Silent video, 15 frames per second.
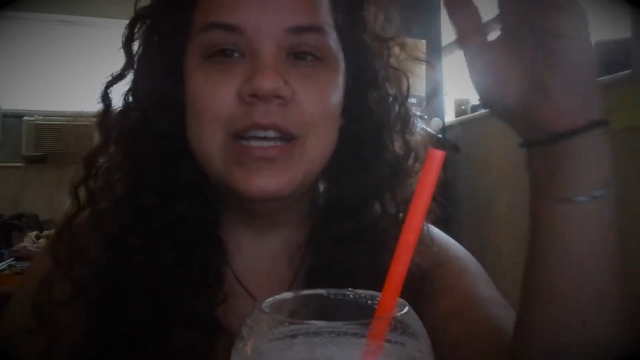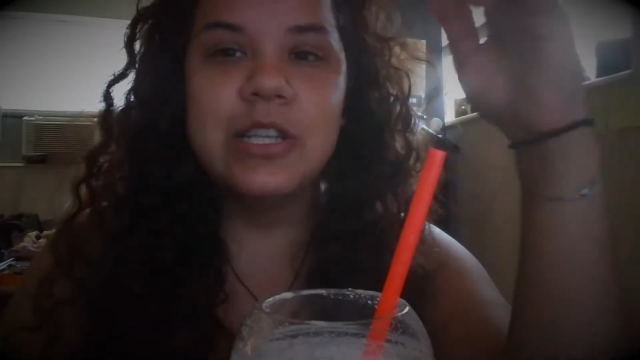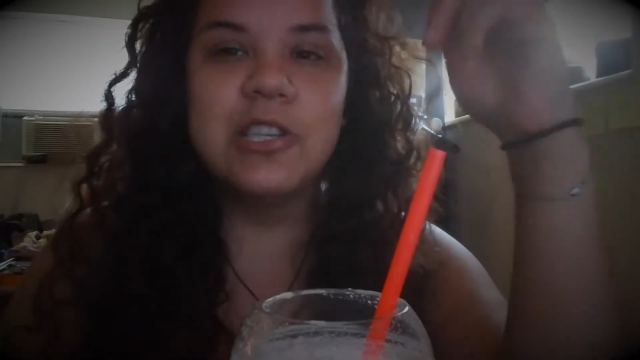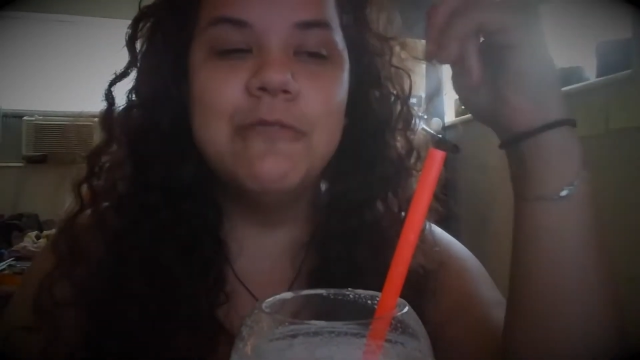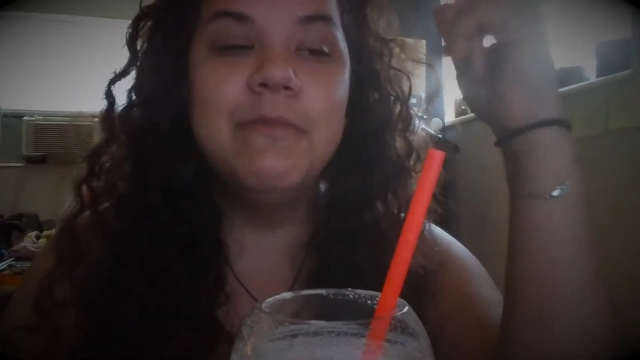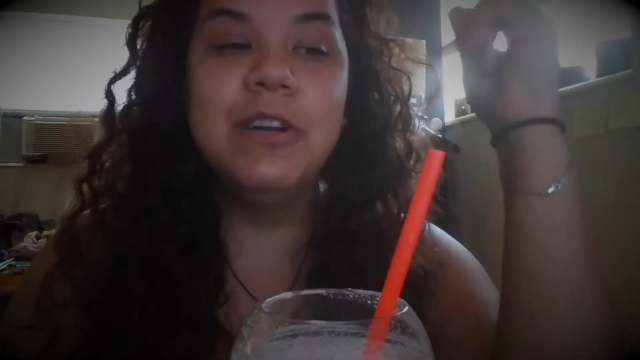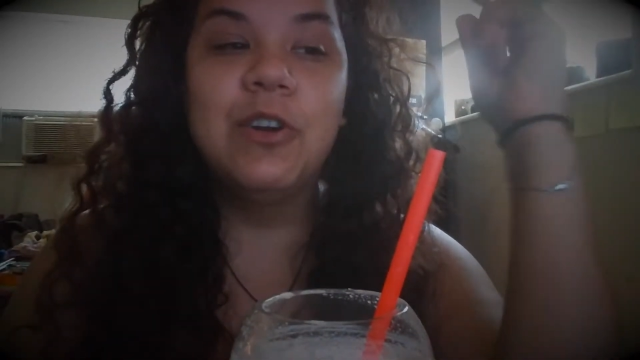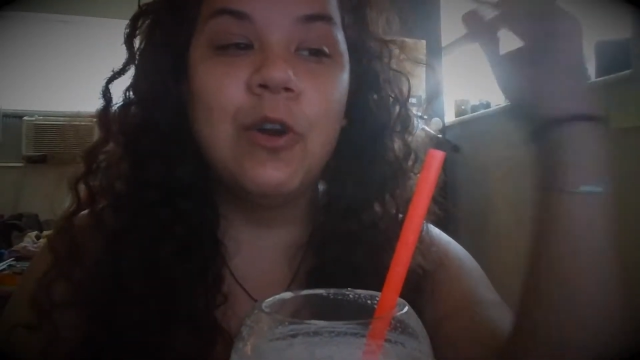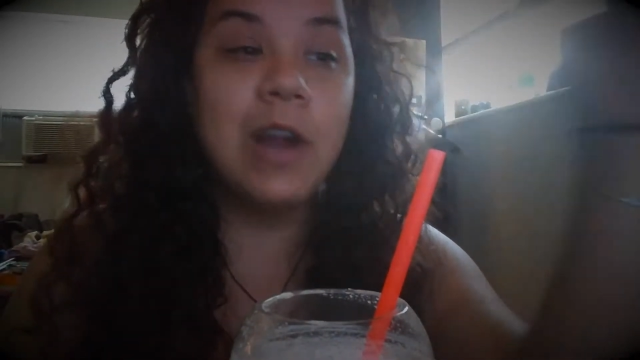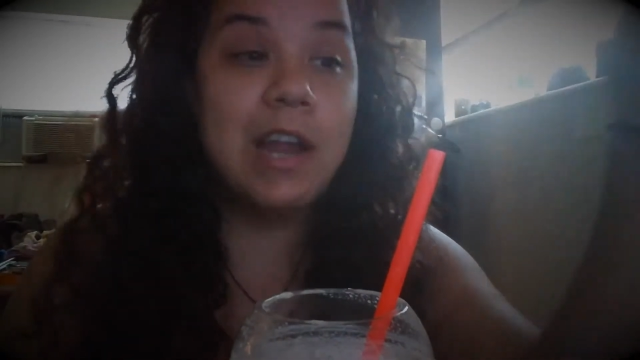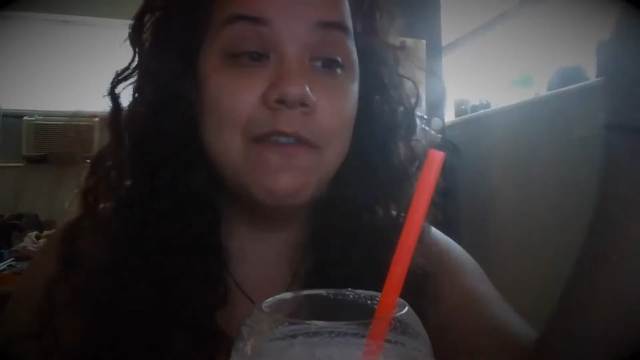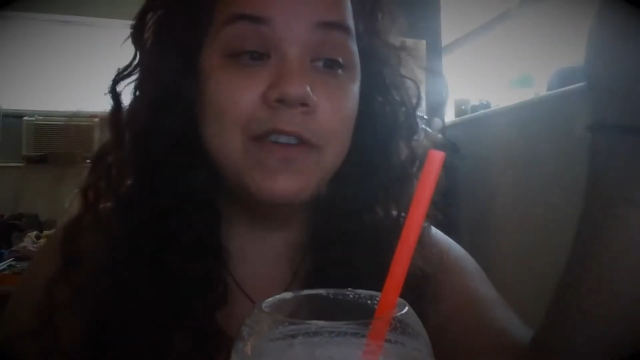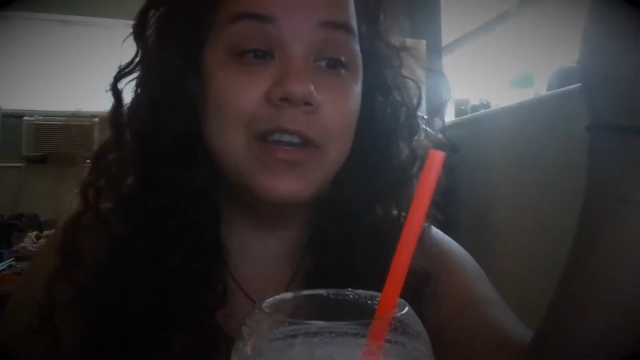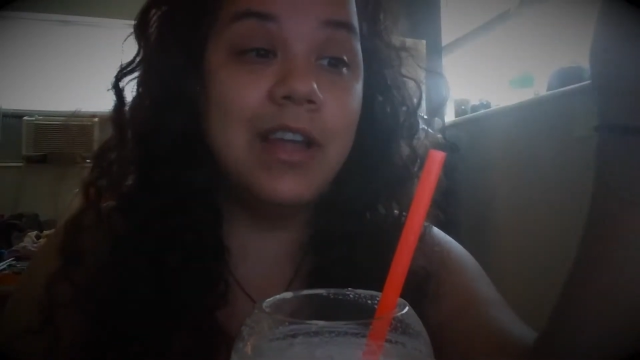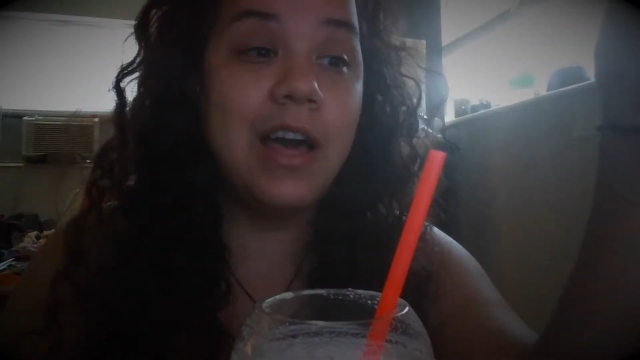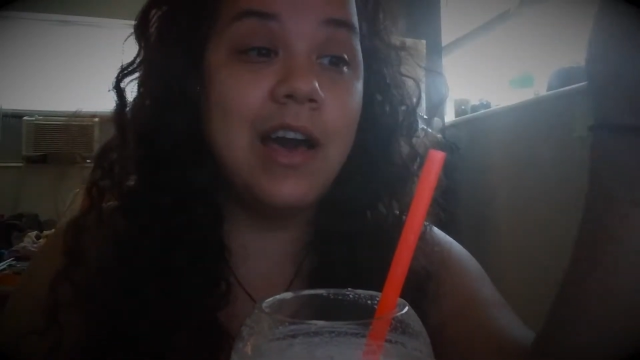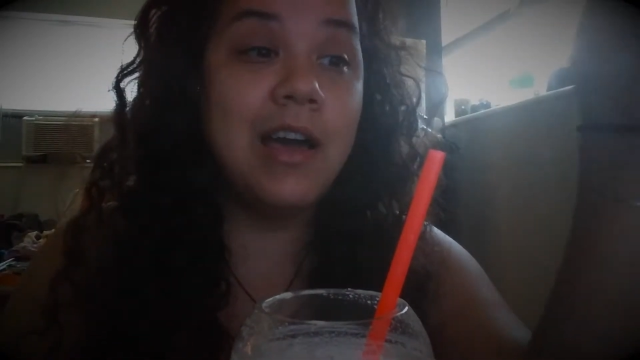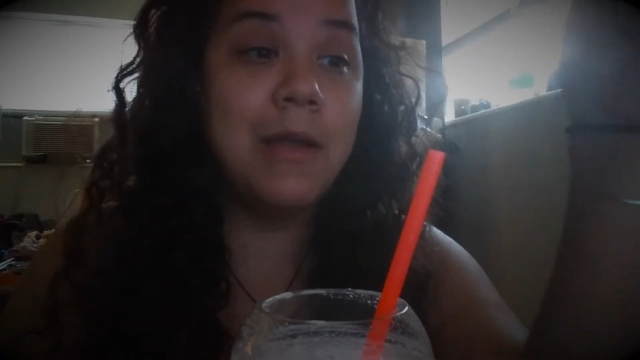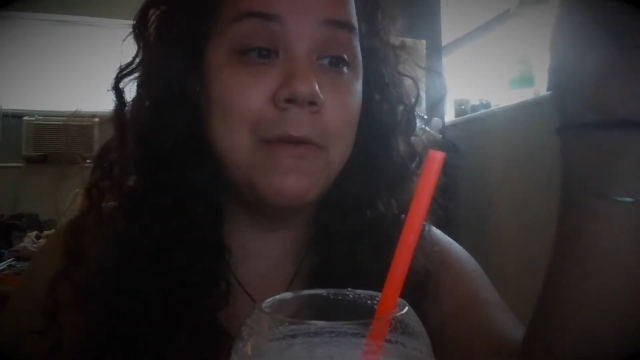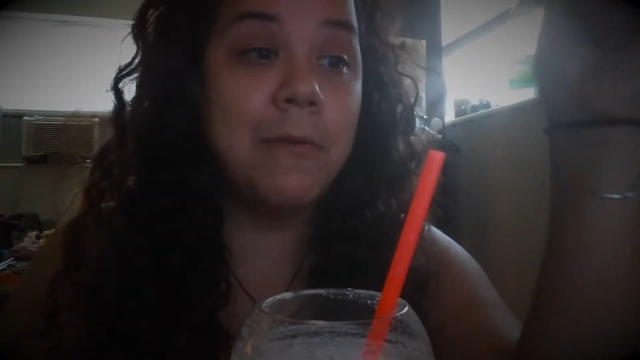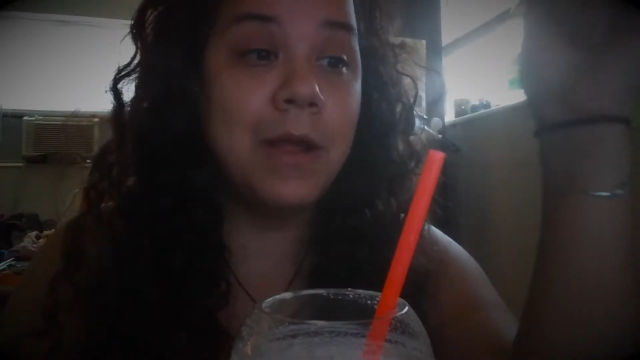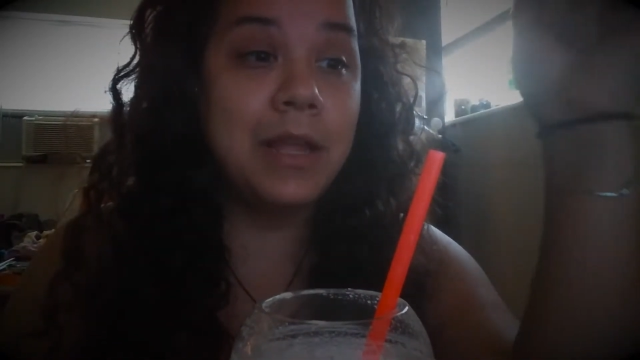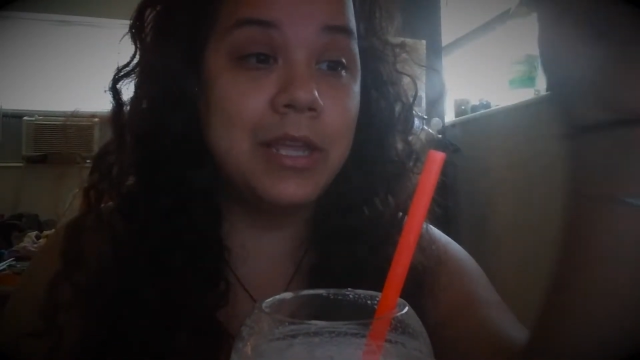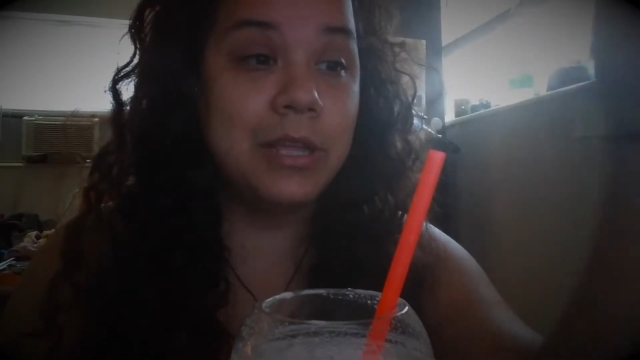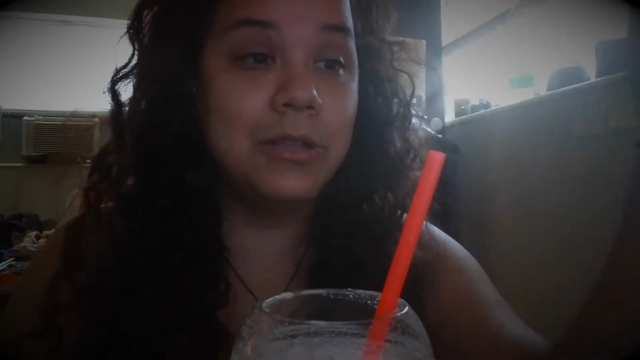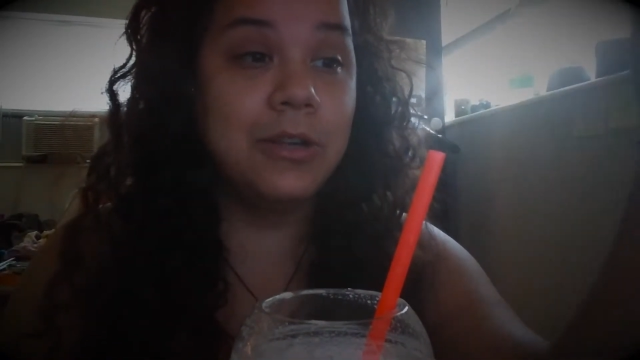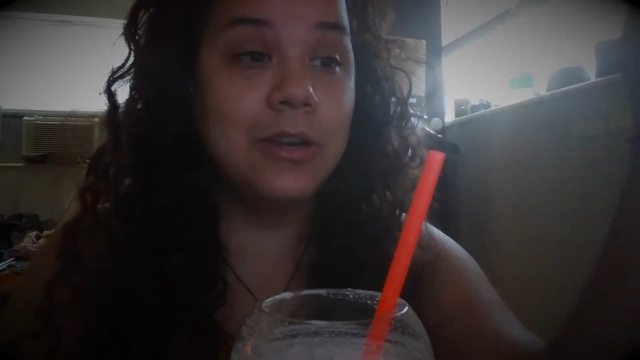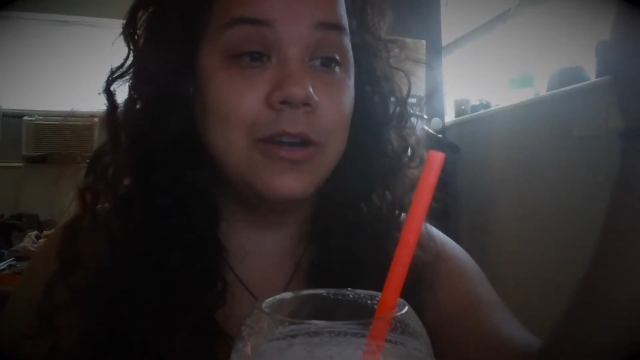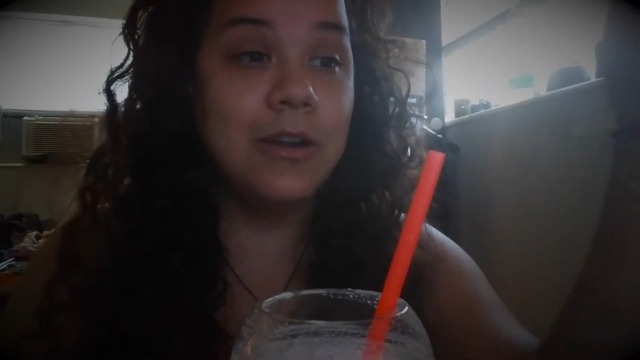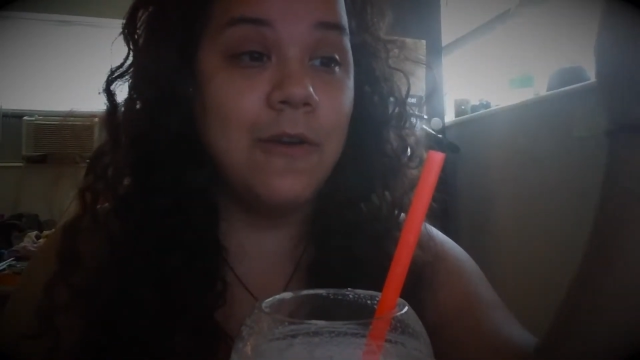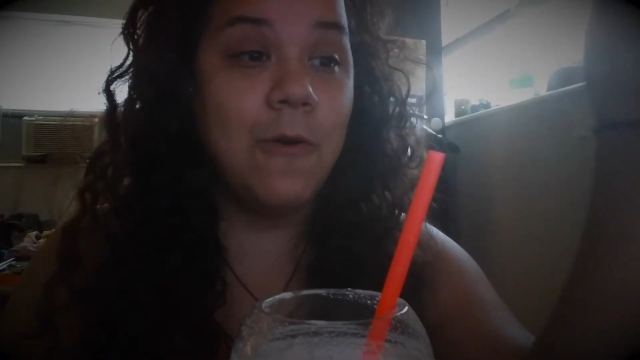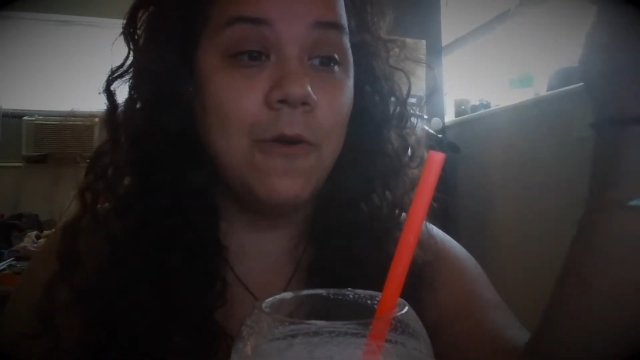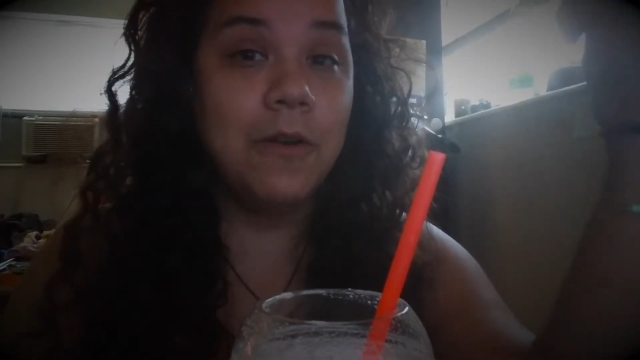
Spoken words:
So I've been craving a regular